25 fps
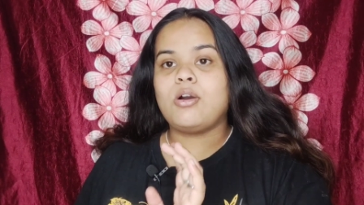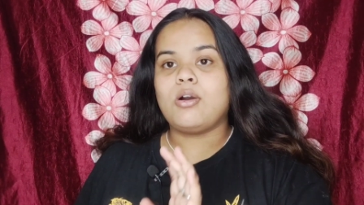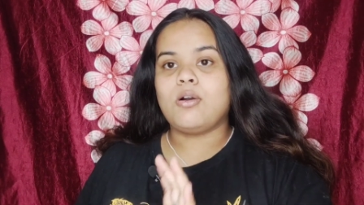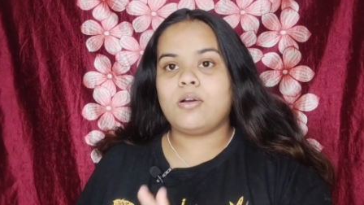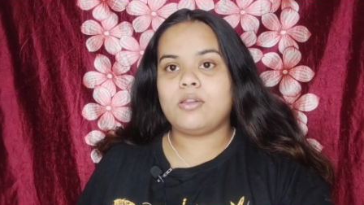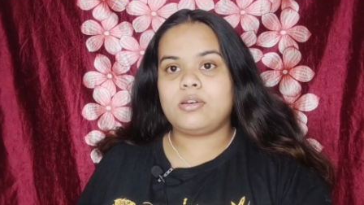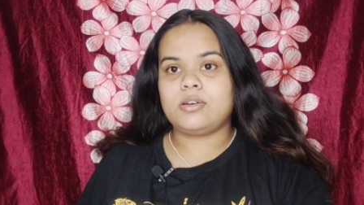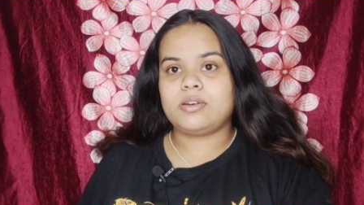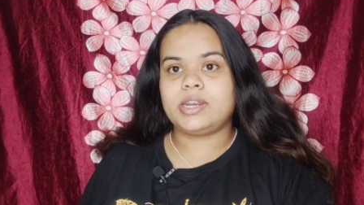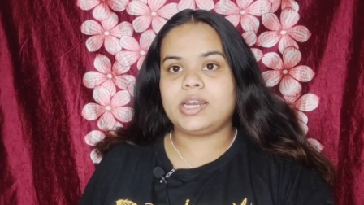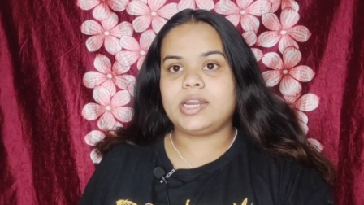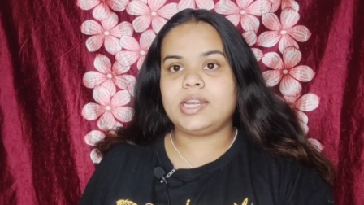
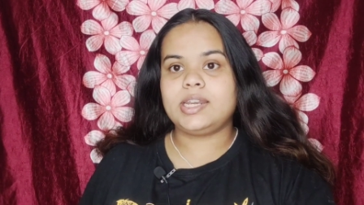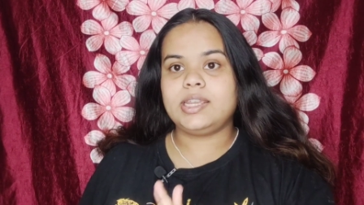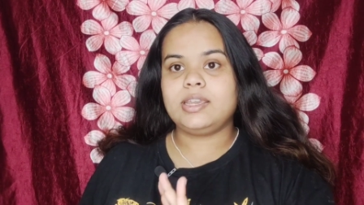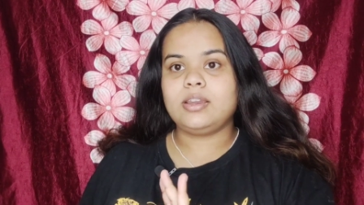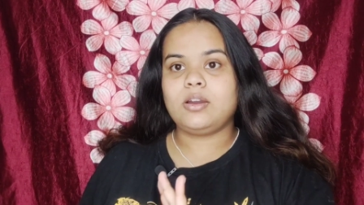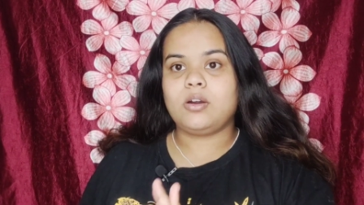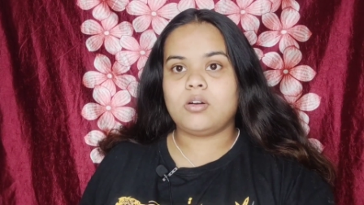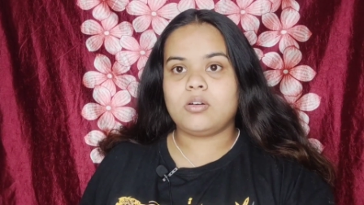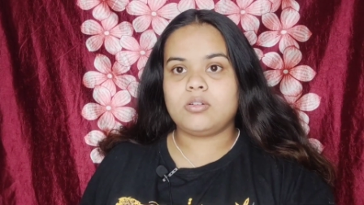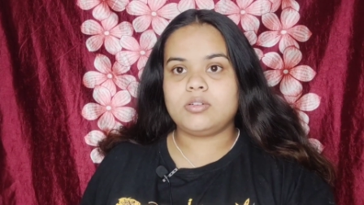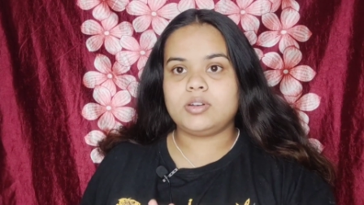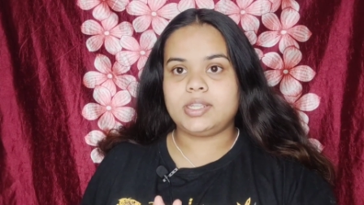
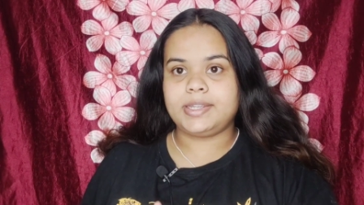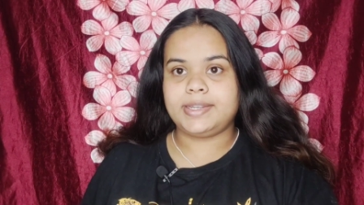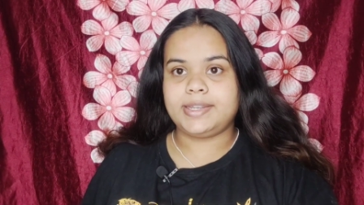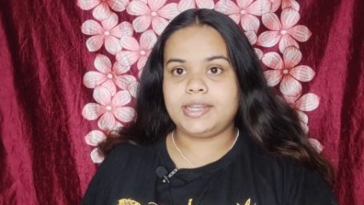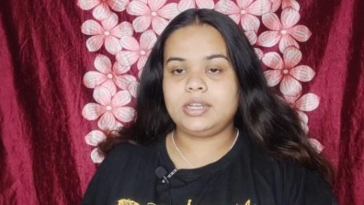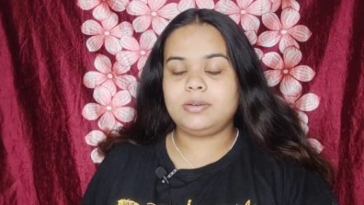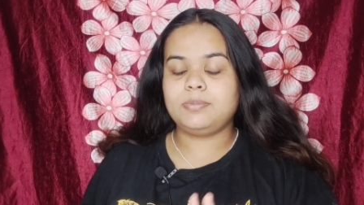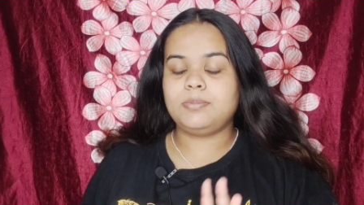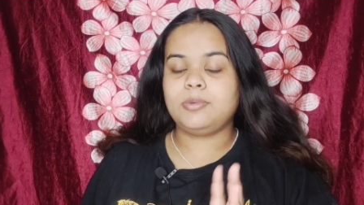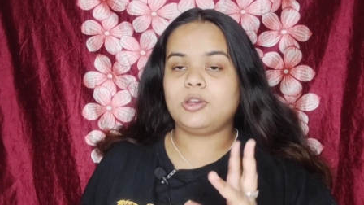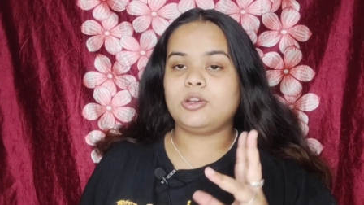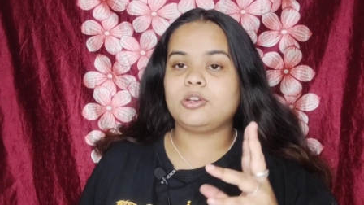already on
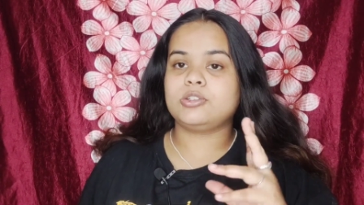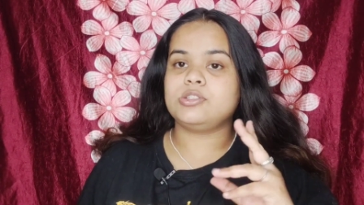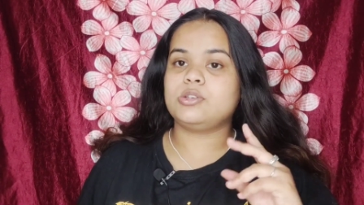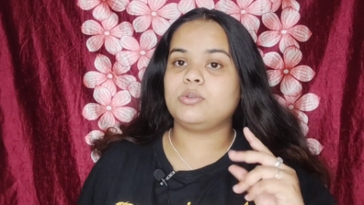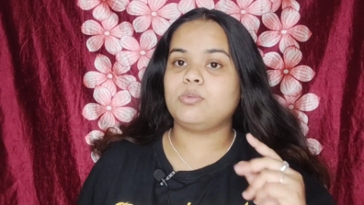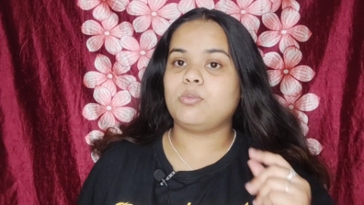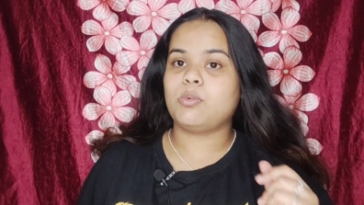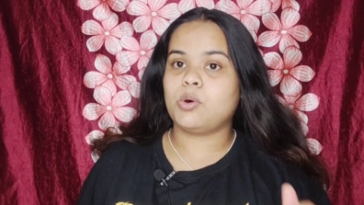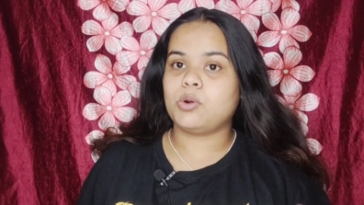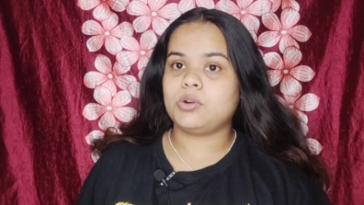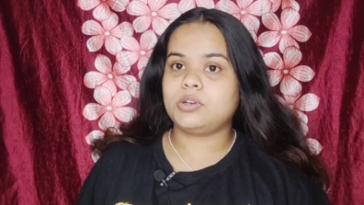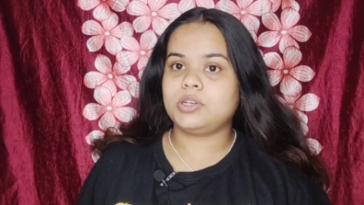heat because
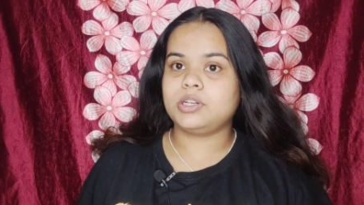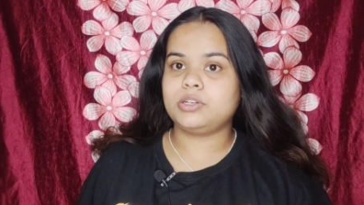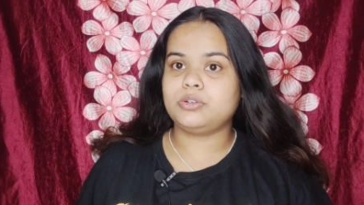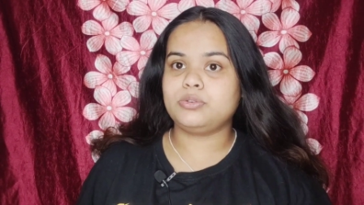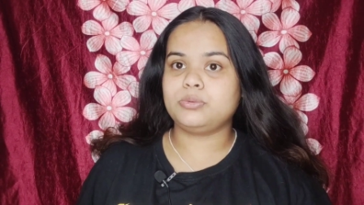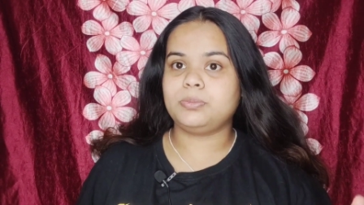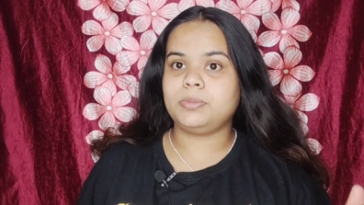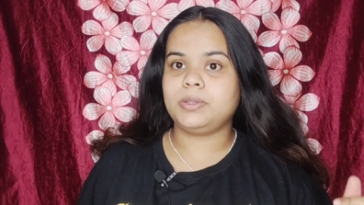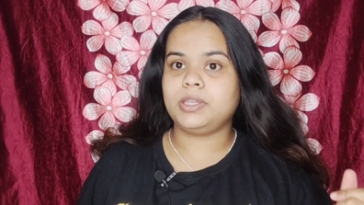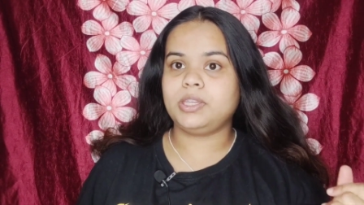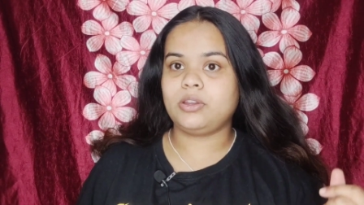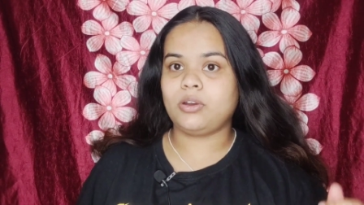you want it
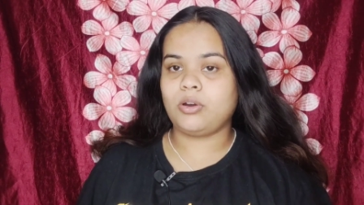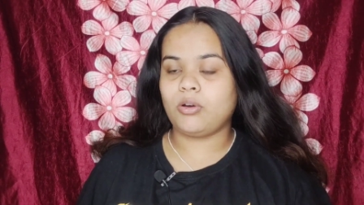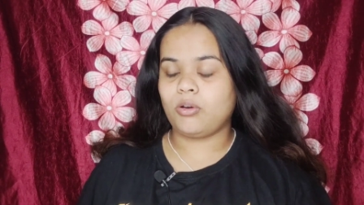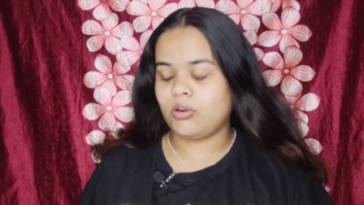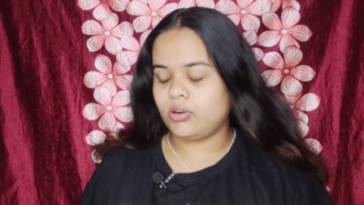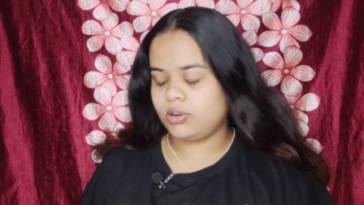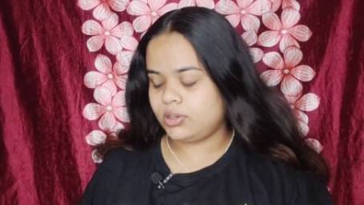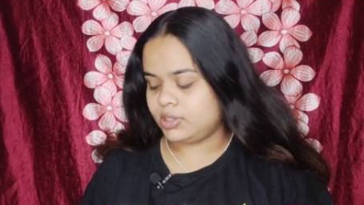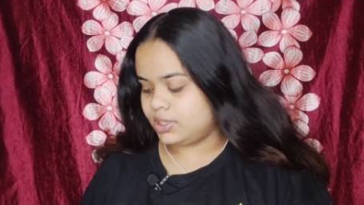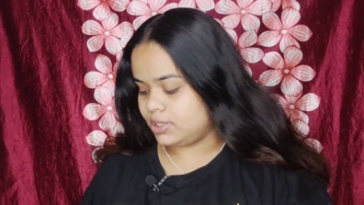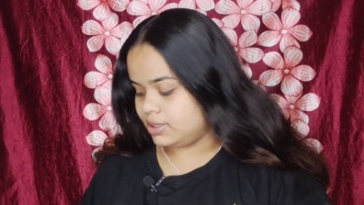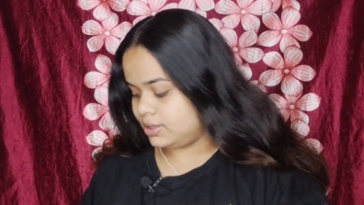to be
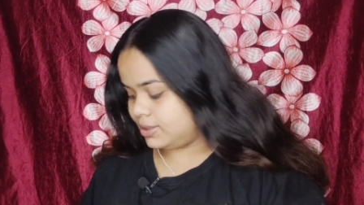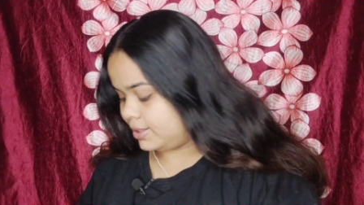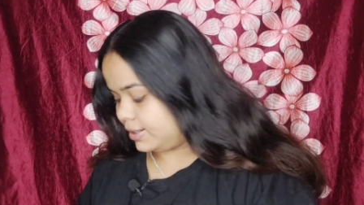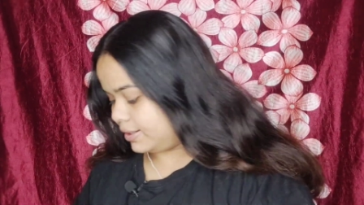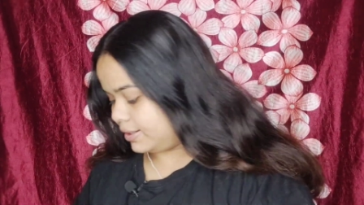hot till